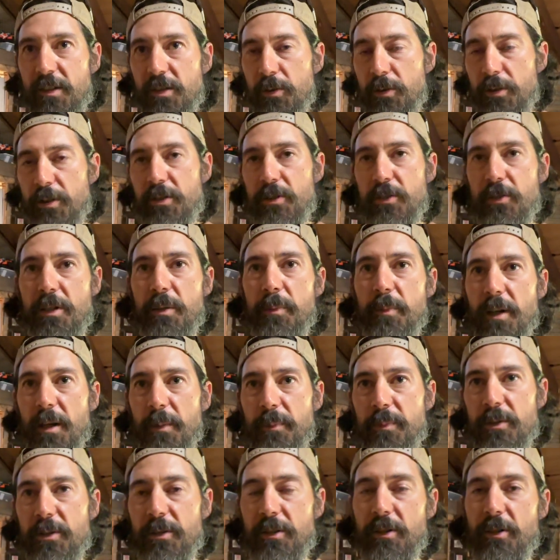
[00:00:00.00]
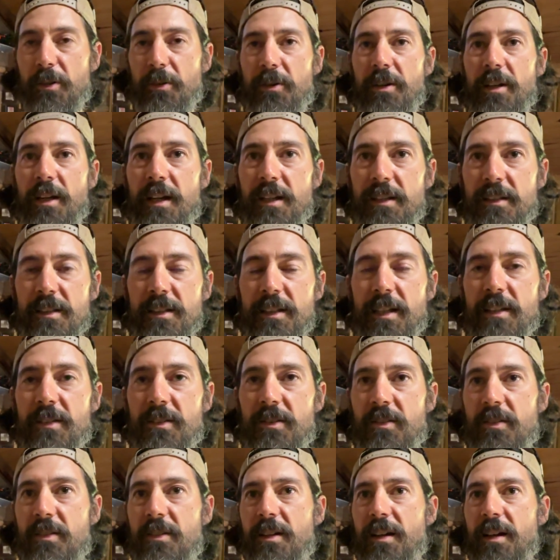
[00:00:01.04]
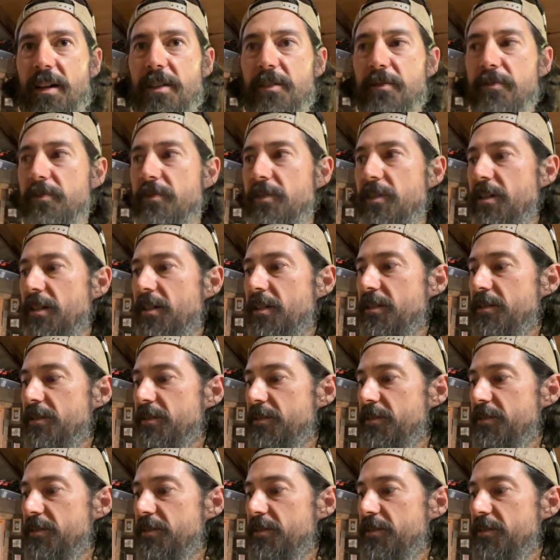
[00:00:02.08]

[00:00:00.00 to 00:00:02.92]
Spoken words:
you can dream up, you can create. And that's kind of the